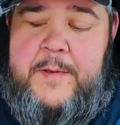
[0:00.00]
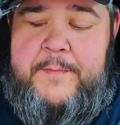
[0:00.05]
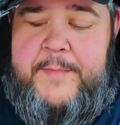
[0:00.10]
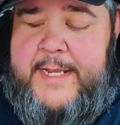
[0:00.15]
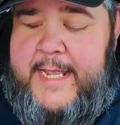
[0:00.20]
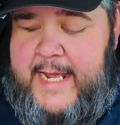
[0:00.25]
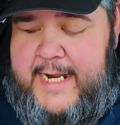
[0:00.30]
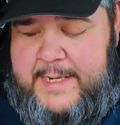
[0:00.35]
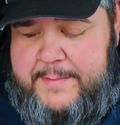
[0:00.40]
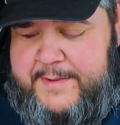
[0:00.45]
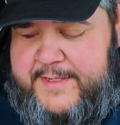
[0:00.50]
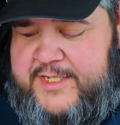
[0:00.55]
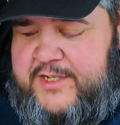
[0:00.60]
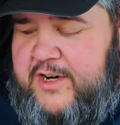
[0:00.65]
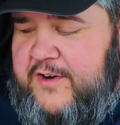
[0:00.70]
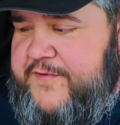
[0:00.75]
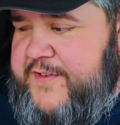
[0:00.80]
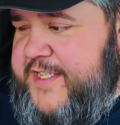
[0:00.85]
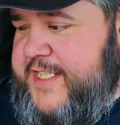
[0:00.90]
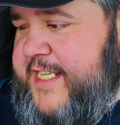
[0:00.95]
But yeah, let me
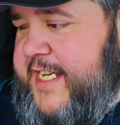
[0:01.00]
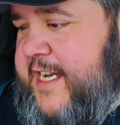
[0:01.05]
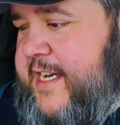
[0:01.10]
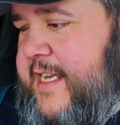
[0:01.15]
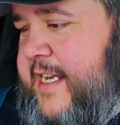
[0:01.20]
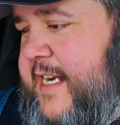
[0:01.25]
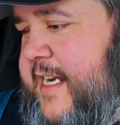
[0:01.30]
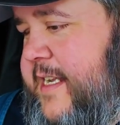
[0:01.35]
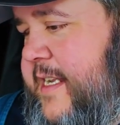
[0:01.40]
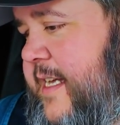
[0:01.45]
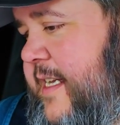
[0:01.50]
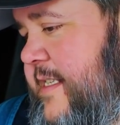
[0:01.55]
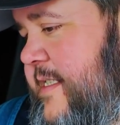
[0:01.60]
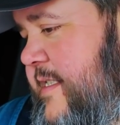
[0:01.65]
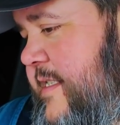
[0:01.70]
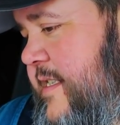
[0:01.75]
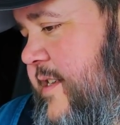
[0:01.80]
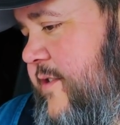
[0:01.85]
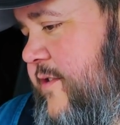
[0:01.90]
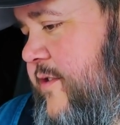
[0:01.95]
scarf this down. I got like
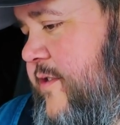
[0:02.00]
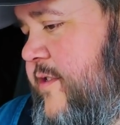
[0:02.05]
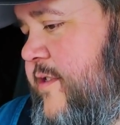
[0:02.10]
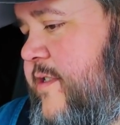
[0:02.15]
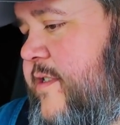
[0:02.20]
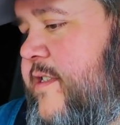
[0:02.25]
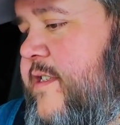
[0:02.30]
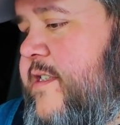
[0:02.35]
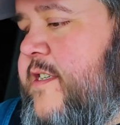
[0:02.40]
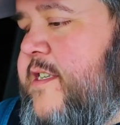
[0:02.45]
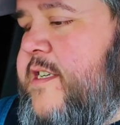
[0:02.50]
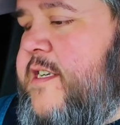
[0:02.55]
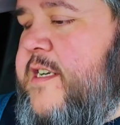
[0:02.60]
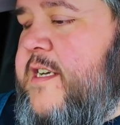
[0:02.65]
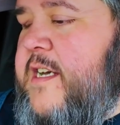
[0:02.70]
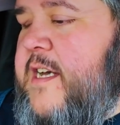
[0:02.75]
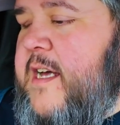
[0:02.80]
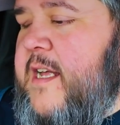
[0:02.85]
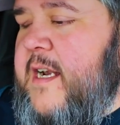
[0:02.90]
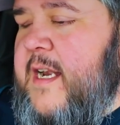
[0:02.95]
another
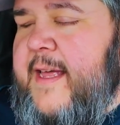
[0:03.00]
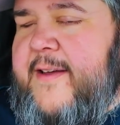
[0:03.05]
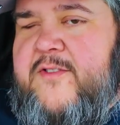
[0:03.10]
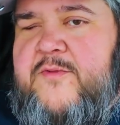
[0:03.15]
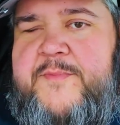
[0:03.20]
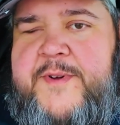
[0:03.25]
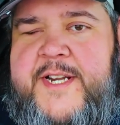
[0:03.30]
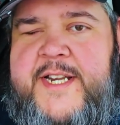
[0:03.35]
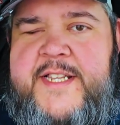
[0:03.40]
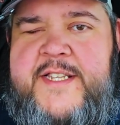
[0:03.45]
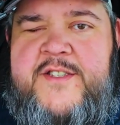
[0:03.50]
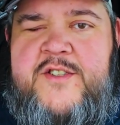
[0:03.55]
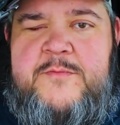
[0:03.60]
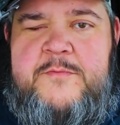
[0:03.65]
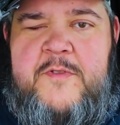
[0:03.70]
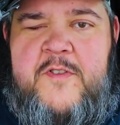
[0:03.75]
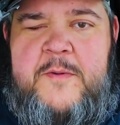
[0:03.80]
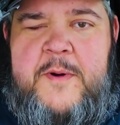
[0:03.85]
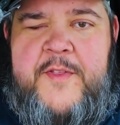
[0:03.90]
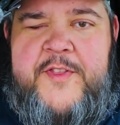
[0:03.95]
11 minutes
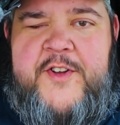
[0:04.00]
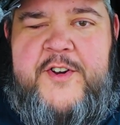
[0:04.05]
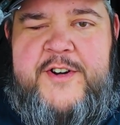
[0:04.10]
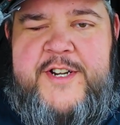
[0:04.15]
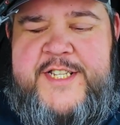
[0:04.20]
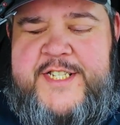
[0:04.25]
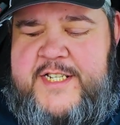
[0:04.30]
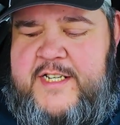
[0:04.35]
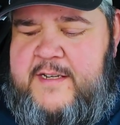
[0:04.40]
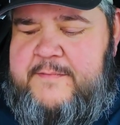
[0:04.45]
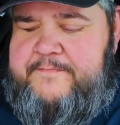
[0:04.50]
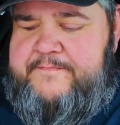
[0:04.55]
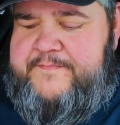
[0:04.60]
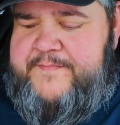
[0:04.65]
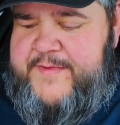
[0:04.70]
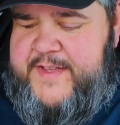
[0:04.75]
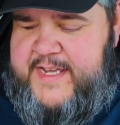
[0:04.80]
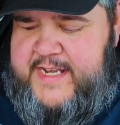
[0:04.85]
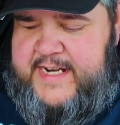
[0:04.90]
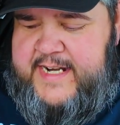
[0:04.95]
before my 30's up,
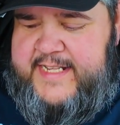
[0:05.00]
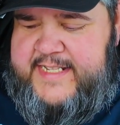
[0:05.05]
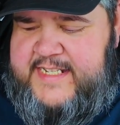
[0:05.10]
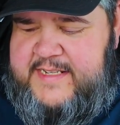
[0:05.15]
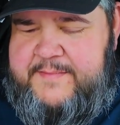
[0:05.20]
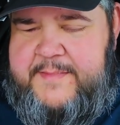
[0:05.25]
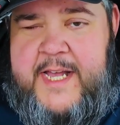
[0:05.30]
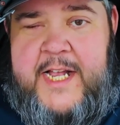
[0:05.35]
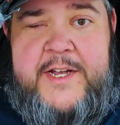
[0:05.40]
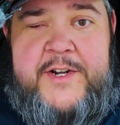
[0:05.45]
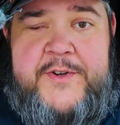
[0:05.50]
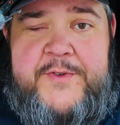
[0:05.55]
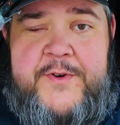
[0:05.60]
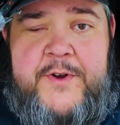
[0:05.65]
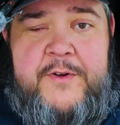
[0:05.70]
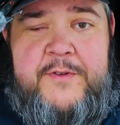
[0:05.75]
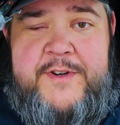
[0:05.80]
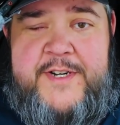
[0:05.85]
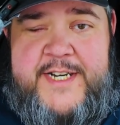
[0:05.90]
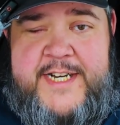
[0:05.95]
and let's get back on the
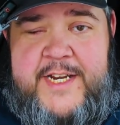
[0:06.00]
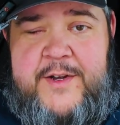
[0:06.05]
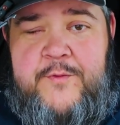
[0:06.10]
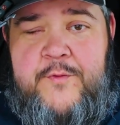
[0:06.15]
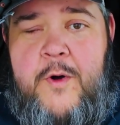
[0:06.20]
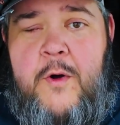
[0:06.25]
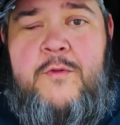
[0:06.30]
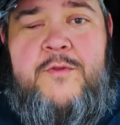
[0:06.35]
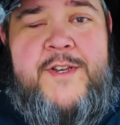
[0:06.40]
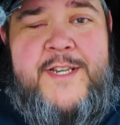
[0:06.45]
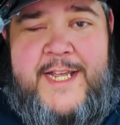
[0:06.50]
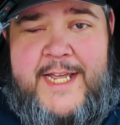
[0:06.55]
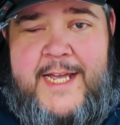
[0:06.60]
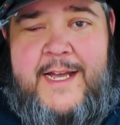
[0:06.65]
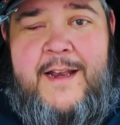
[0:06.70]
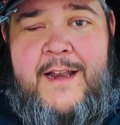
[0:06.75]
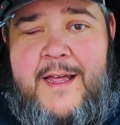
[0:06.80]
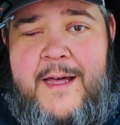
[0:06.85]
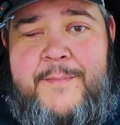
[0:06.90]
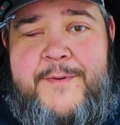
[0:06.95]
road and get woke the
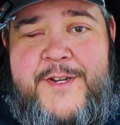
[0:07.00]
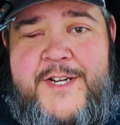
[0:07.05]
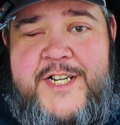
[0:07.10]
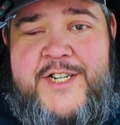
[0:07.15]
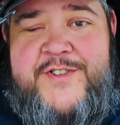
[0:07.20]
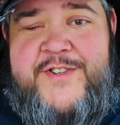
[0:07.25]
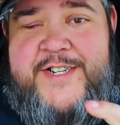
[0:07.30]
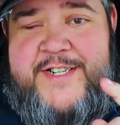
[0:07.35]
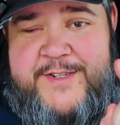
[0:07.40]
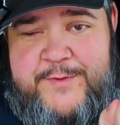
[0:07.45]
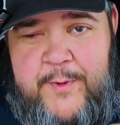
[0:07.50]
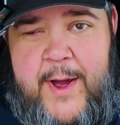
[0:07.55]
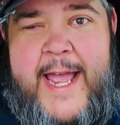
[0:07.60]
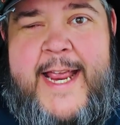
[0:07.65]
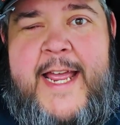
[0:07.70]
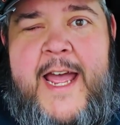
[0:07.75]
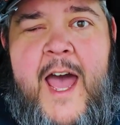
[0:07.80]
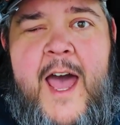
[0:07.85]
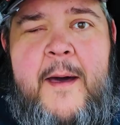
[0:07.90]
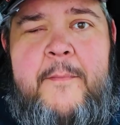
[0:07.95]
hell up, country.
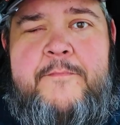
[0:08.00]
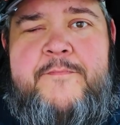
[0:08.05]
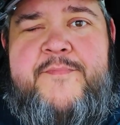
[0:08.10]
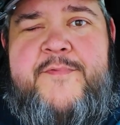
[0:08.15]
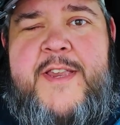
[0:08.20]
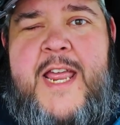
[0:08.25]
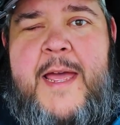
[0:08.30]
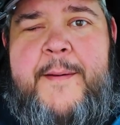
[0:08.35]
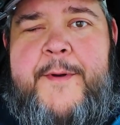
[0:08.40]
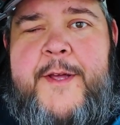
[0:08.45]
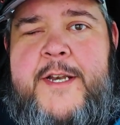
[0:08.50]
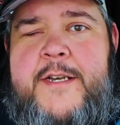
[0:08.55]
Wake up! Damn